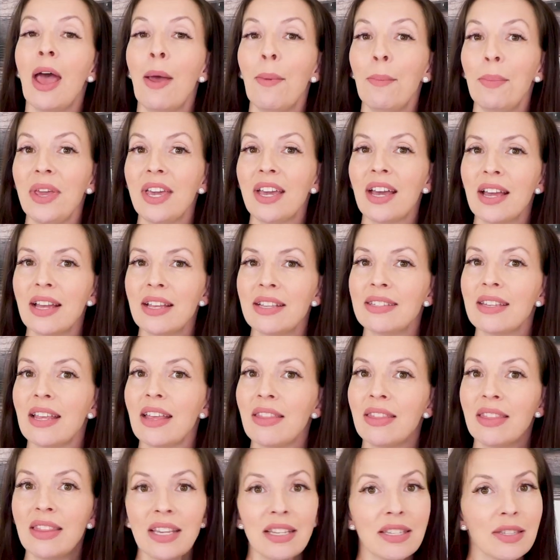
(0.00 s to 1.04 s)
because
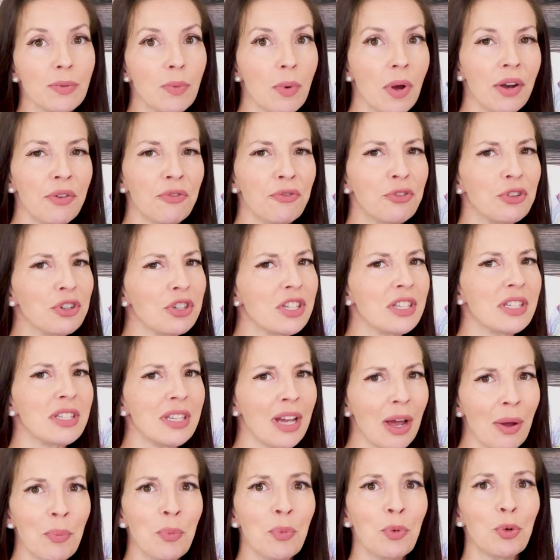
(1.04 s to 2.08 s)
this one, for
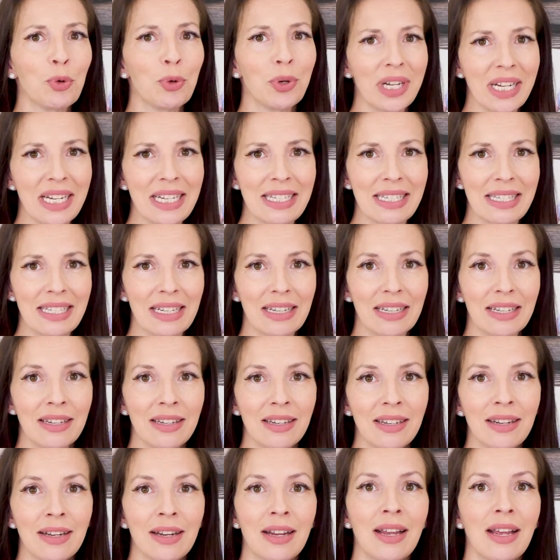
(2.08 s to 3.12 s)
some
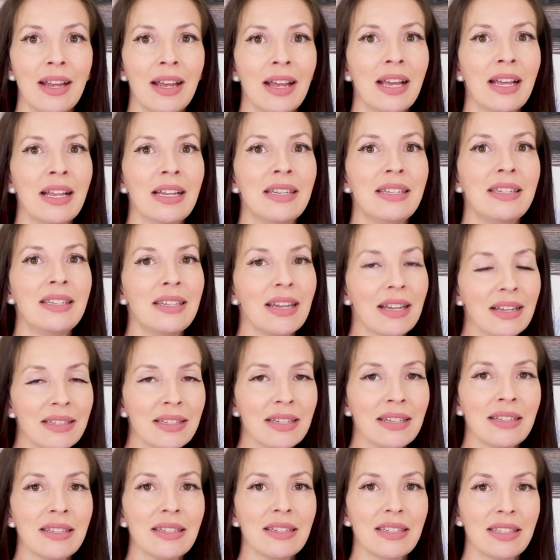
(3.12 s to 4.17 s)
reason,
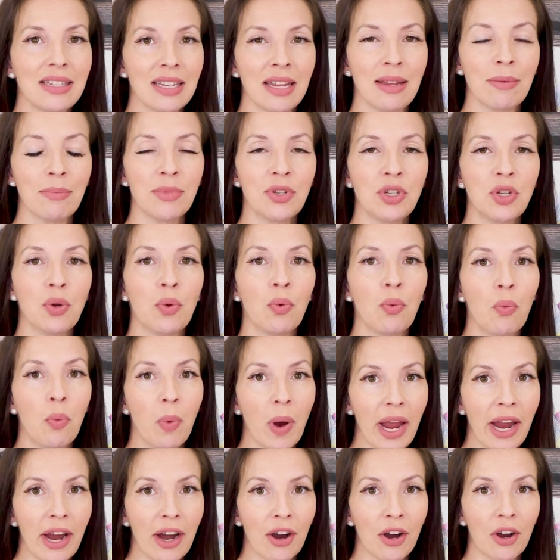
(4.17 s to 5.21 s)
doesn't seem to
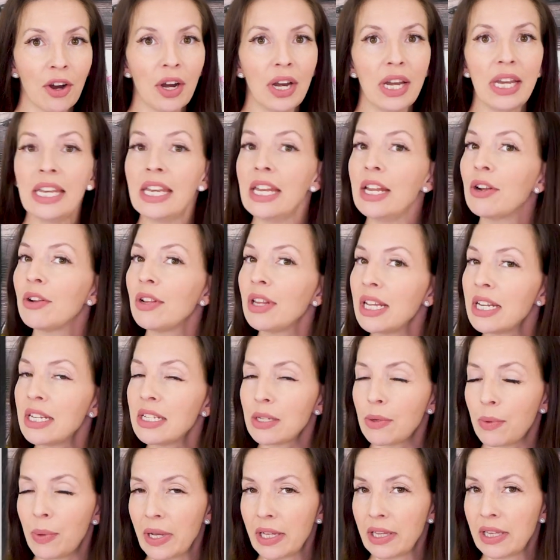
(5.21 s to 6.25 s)
wear nearly as
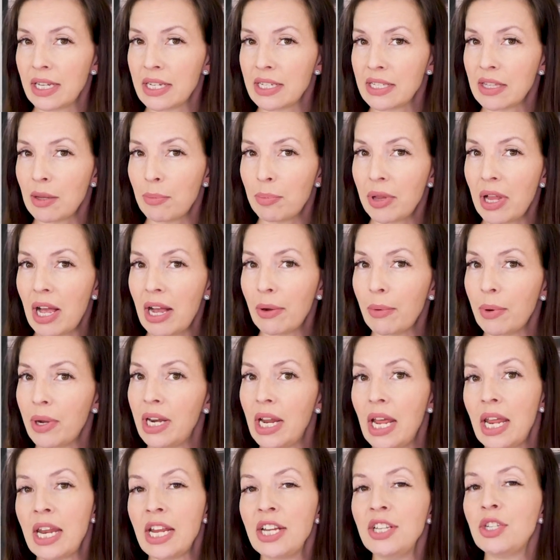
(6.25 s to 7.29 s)
quickly as the black one.
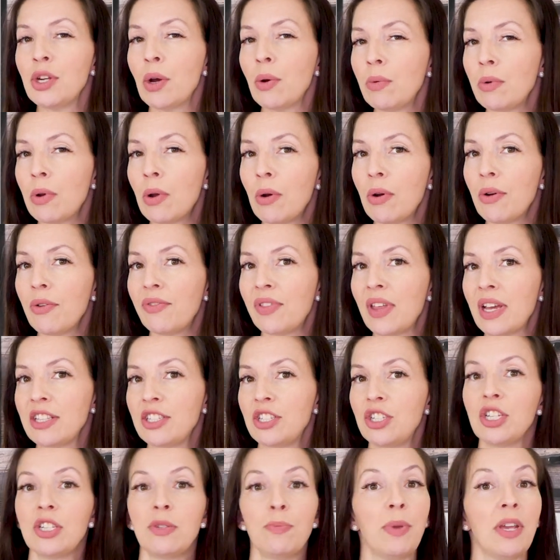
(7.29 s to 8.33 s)
And I don't know if that's
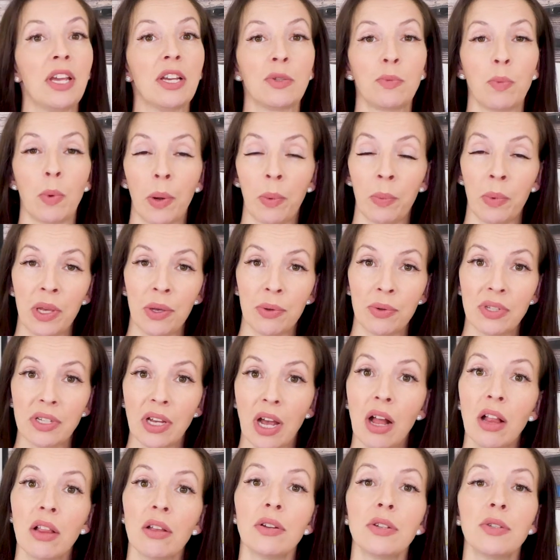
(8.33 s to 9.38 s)
just because when we use
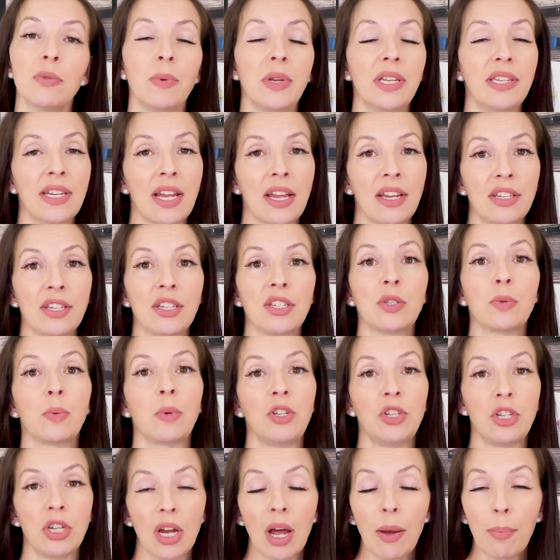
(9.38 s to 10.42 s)
colors, we tend to
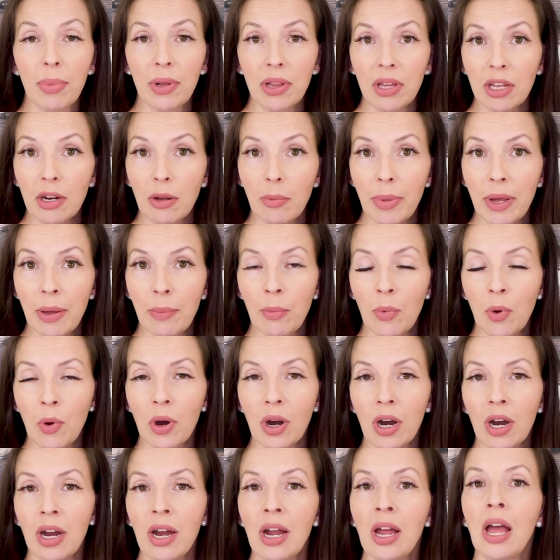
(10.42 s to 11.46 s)
switch it up a little bit
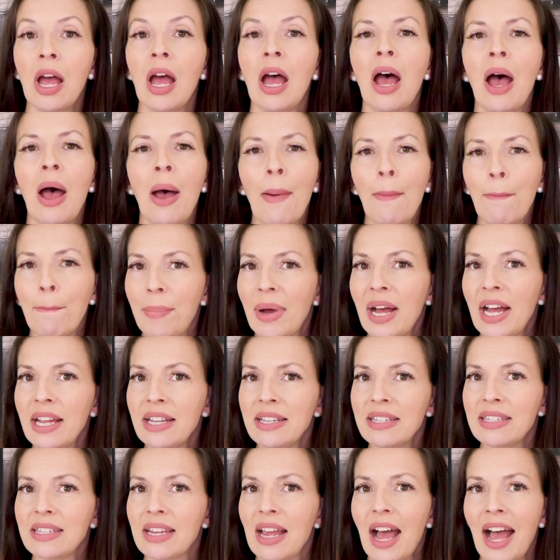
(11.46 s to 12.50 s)
more.
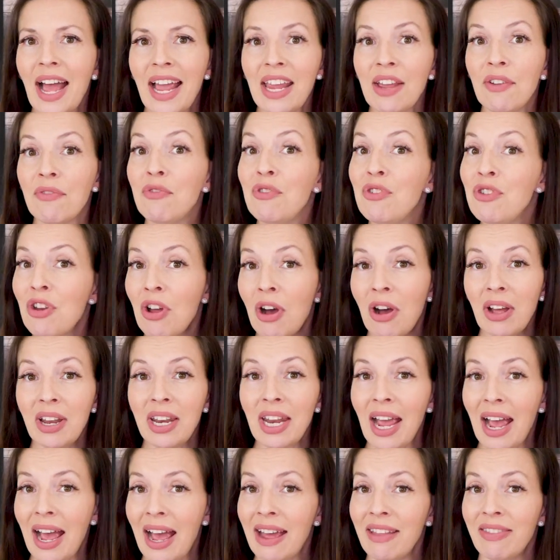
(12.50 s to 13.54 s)
But I have not
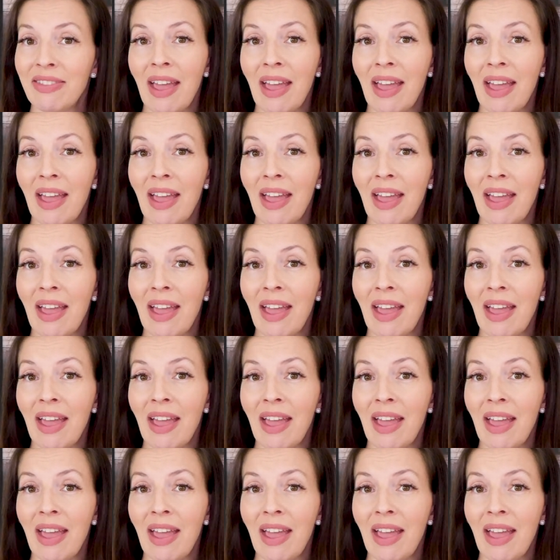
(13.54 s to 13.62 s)
had